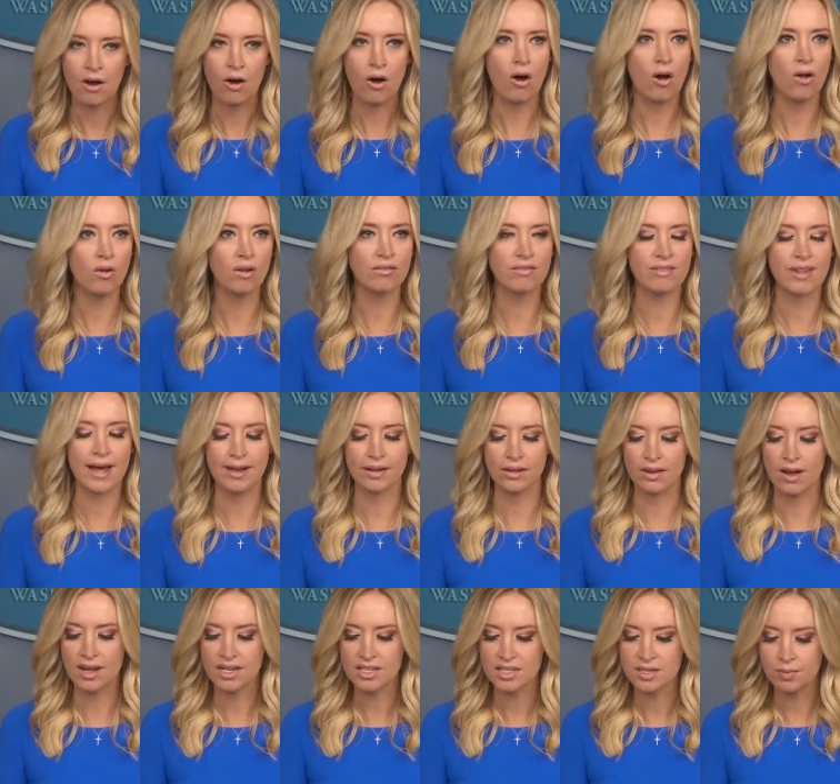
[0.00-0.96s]
all of that
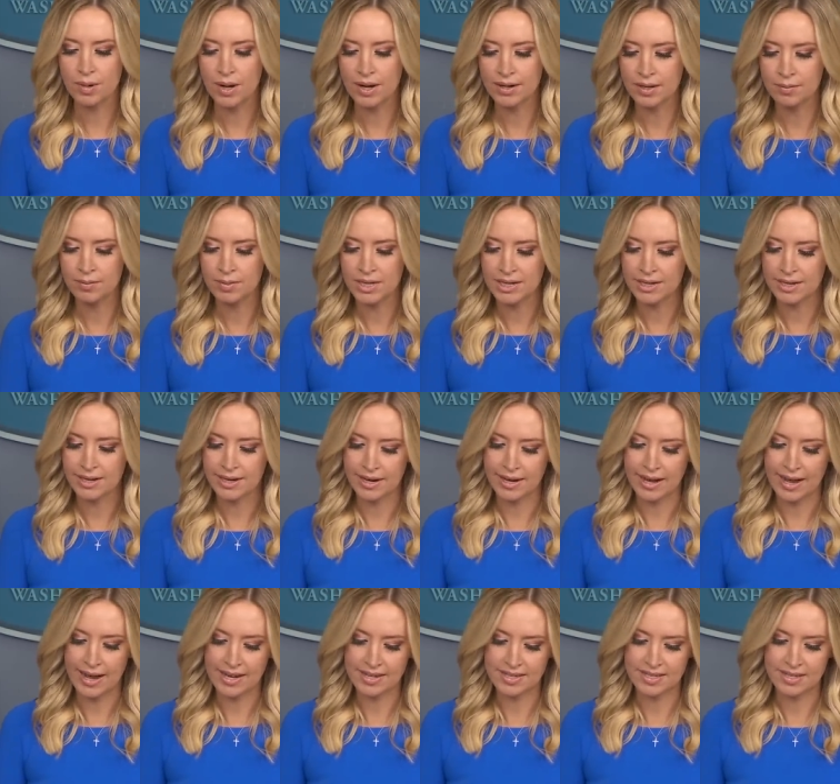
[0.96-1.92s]
lost upon the media
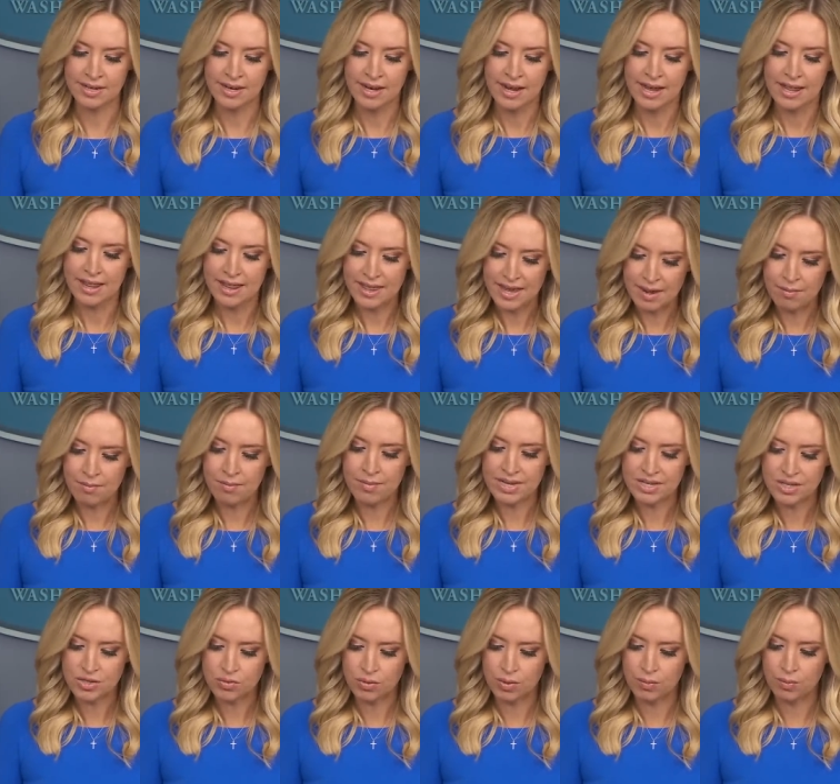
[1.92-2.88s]
as they
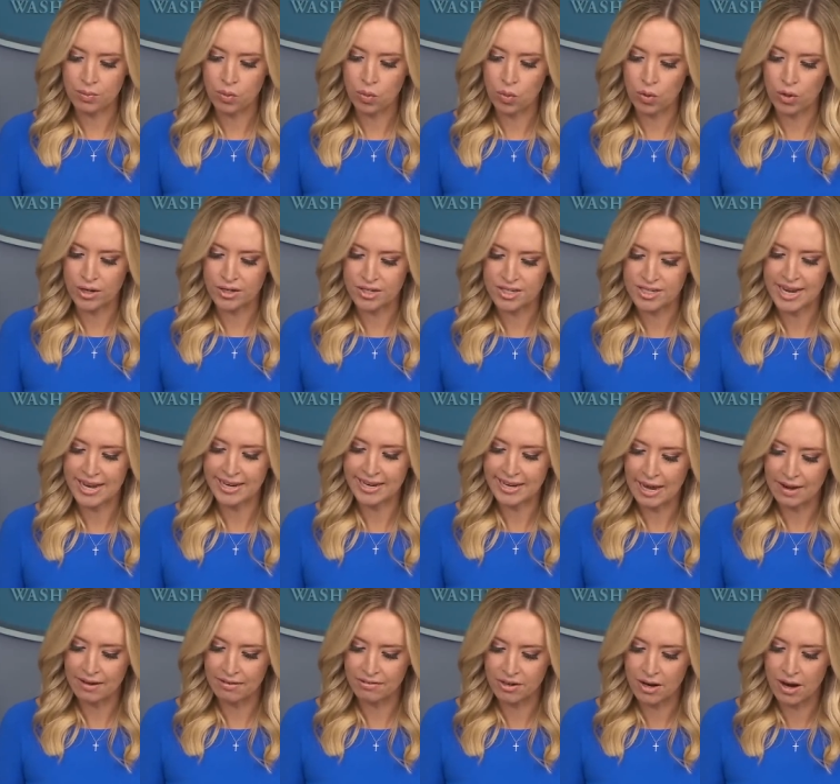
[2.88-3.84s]
misreport, take
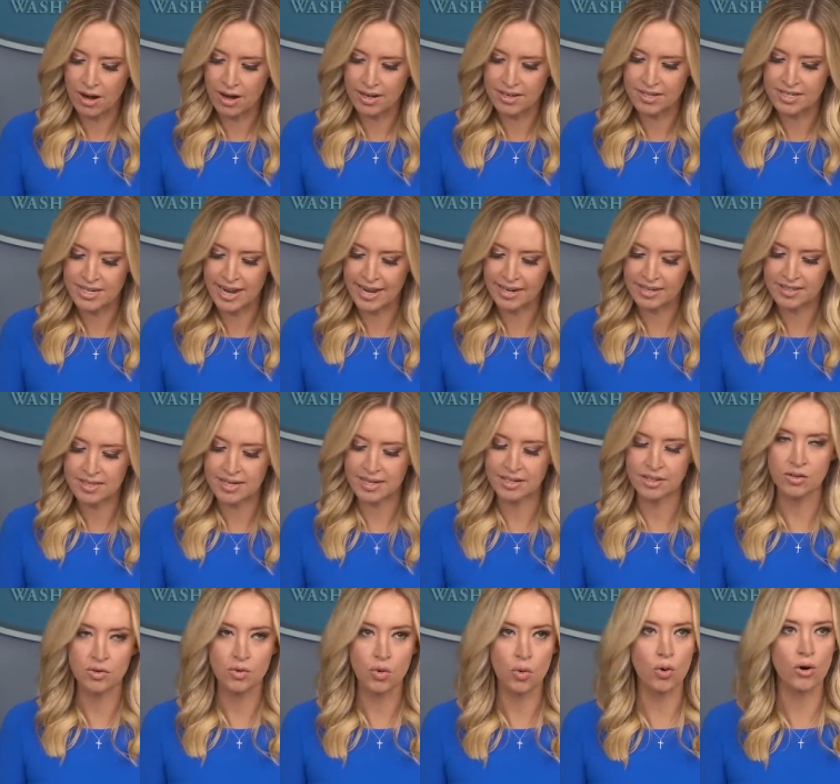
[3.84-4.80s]
out of context,
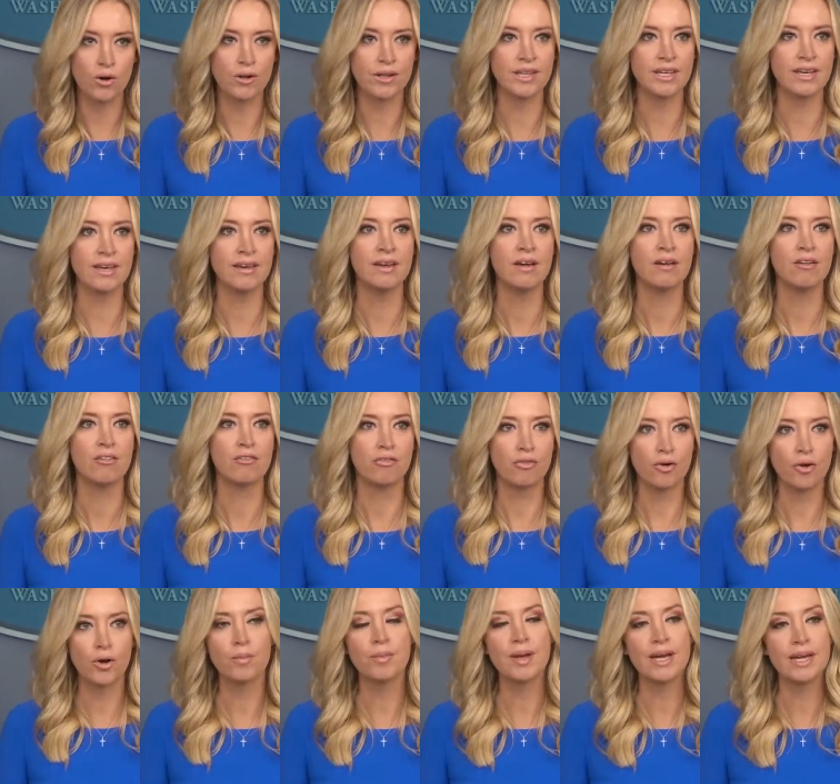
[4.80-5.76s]
ignore the
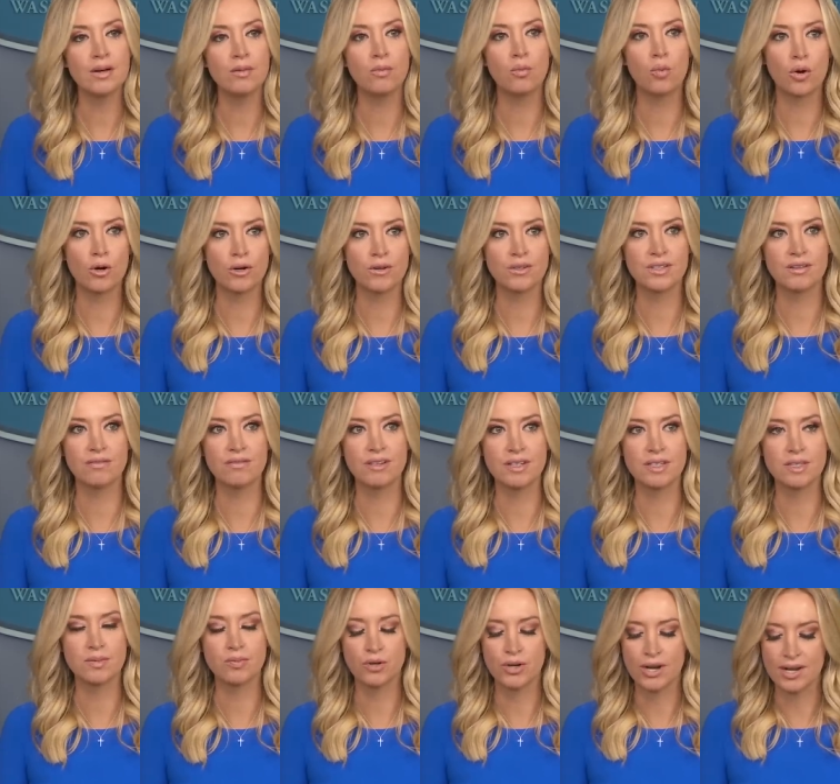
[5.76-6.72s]
verbatim words of
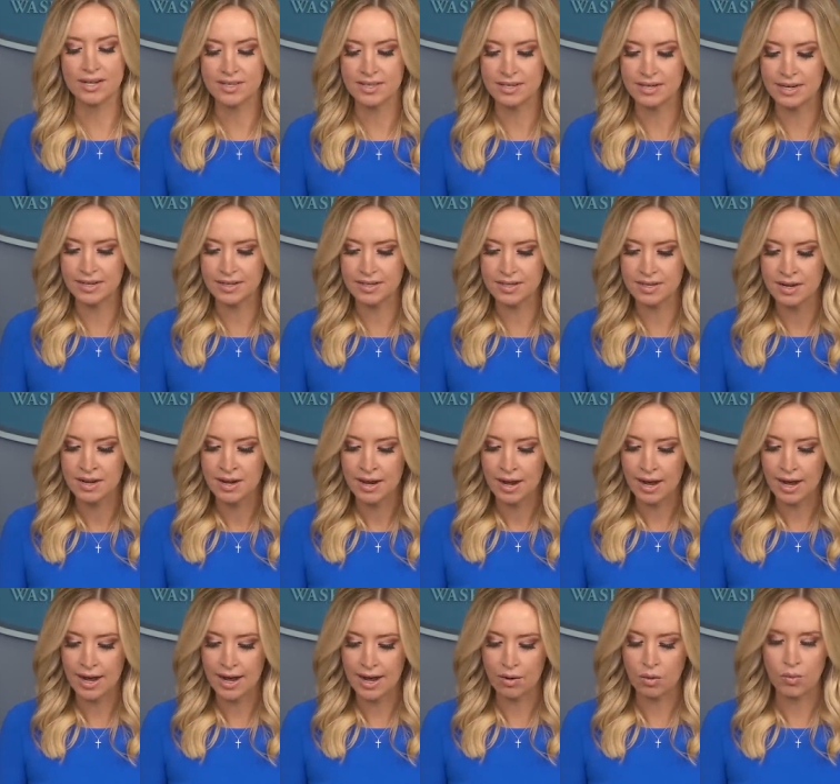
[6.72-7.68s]
this president
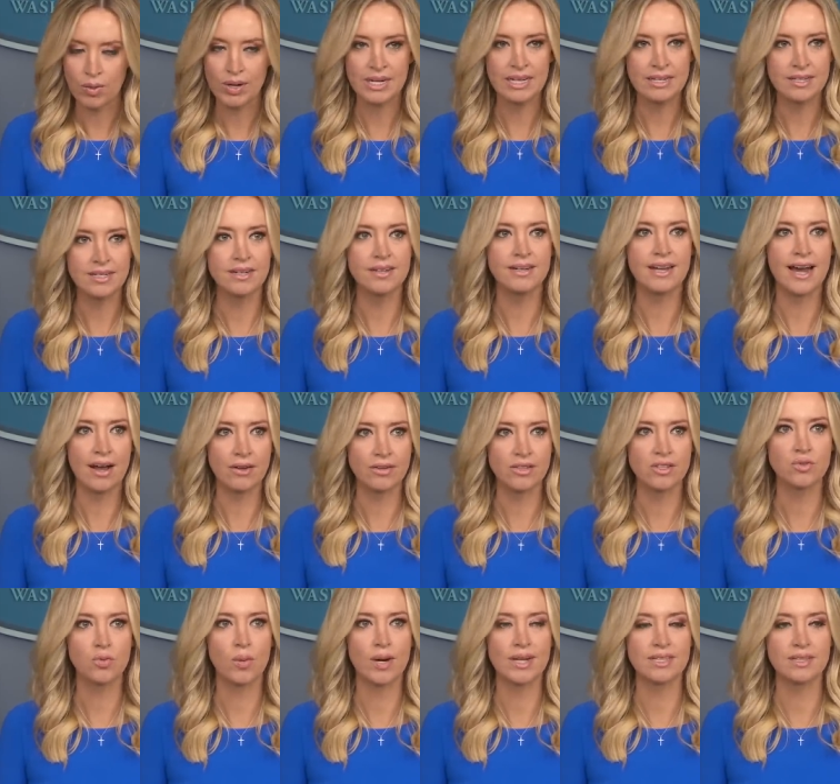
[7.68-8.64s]
uh, when he
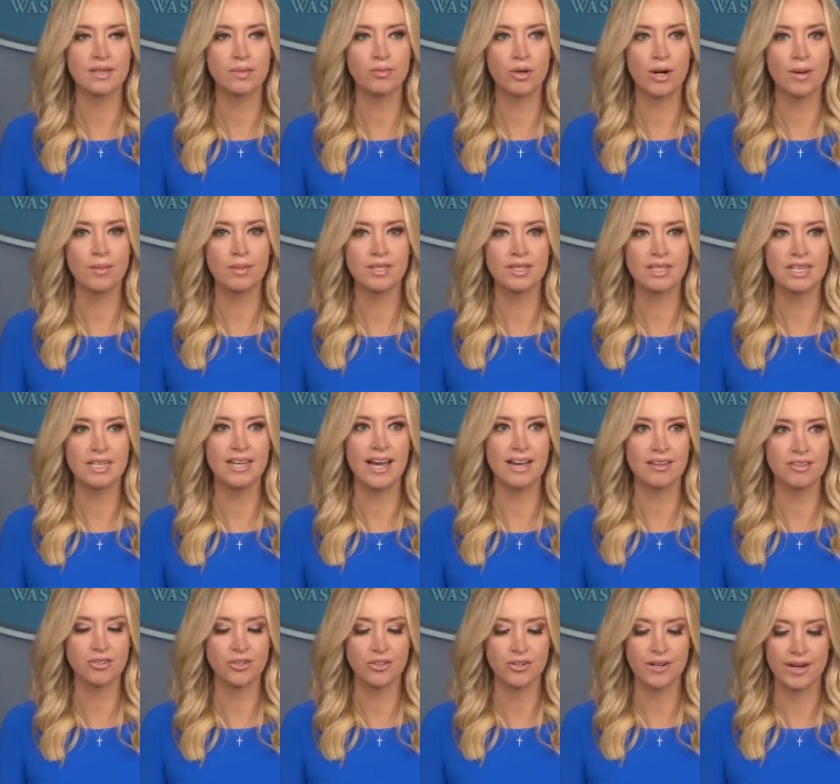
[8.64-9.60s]
denounced white supremacy
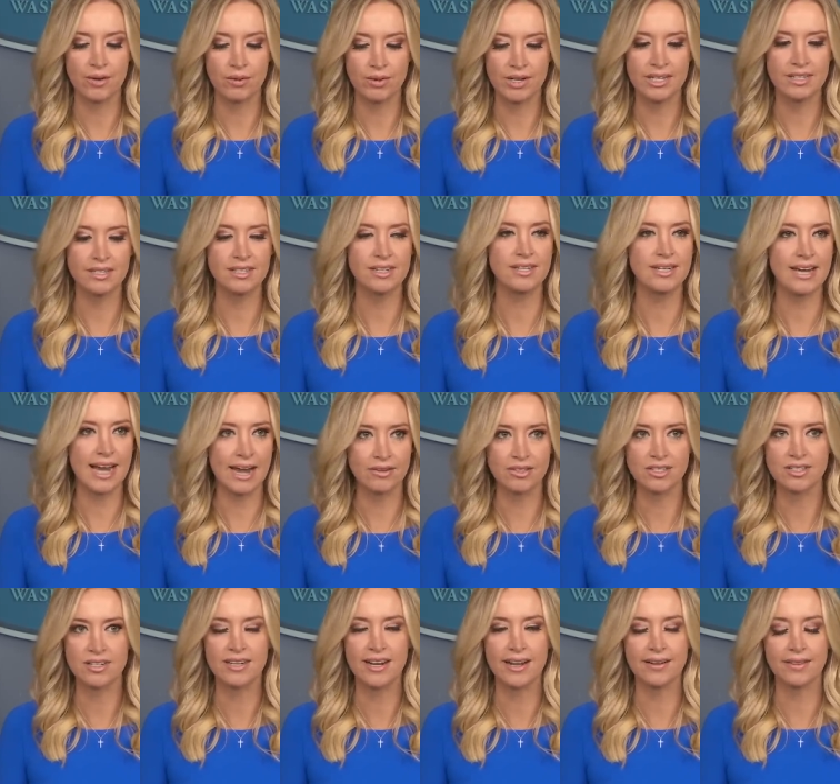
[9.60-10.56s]
yesterday, when he
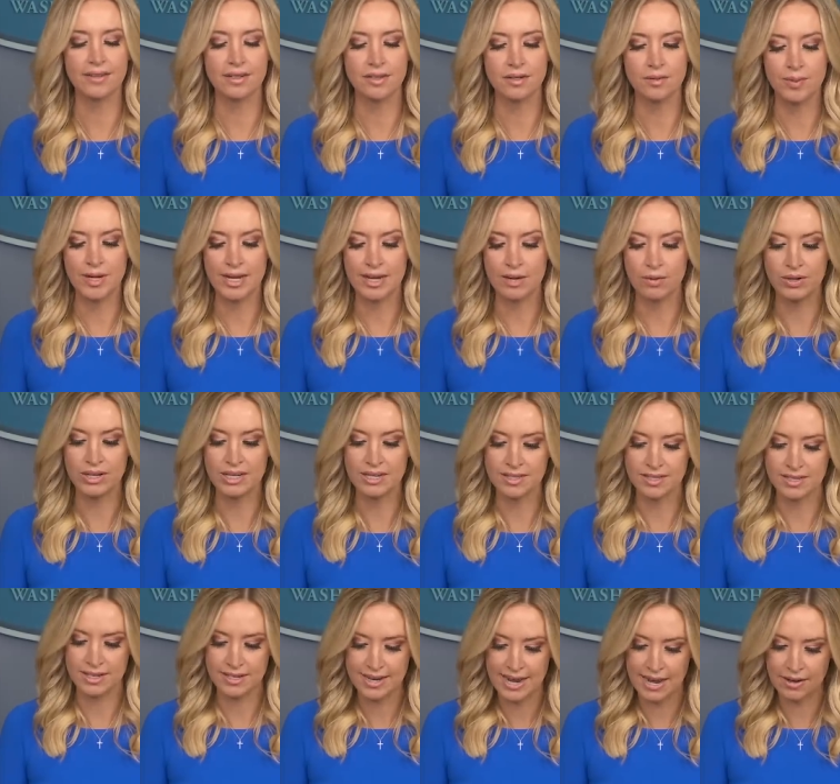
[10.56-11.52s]
denounced it at the debate, when
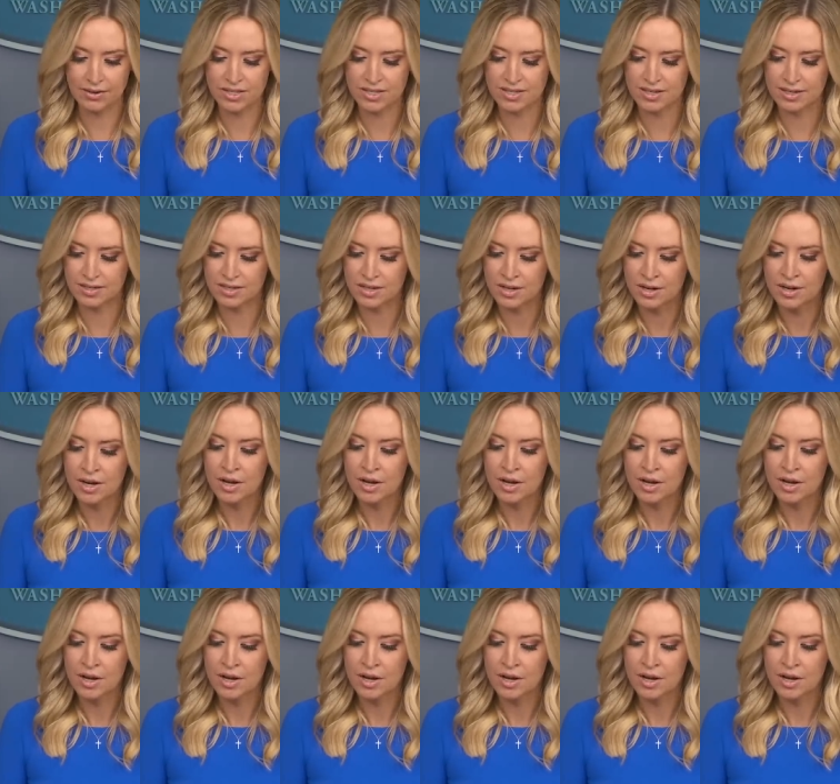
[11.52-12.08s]
he's denounced it